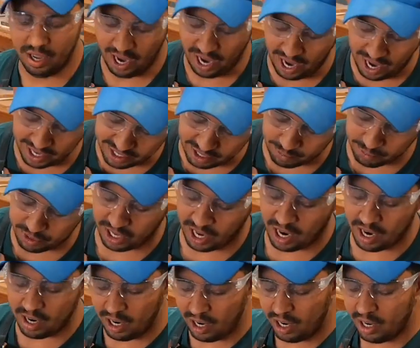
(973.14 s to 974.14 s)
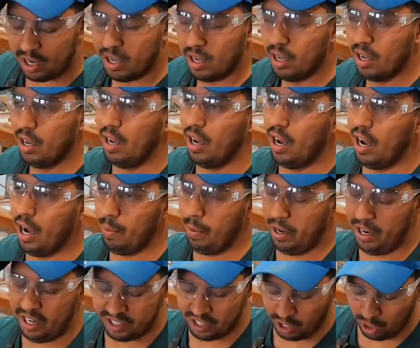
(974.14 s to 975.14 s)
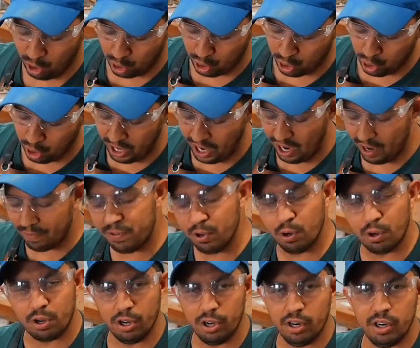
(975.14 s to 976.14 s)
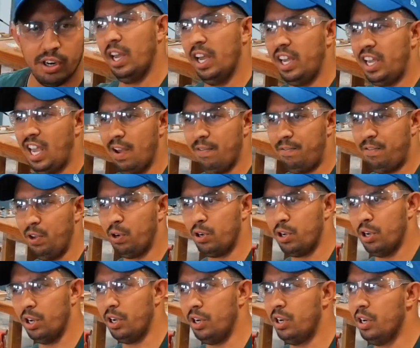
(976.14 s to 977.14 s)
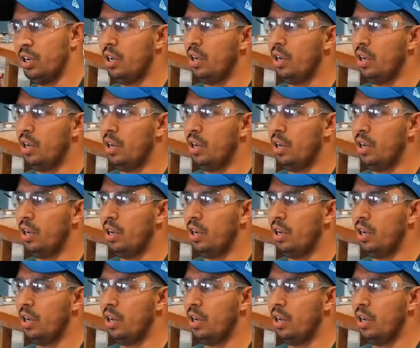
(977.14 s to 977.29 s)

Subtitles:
as I'm sanding, it needs to look good and feel good. It can't feel good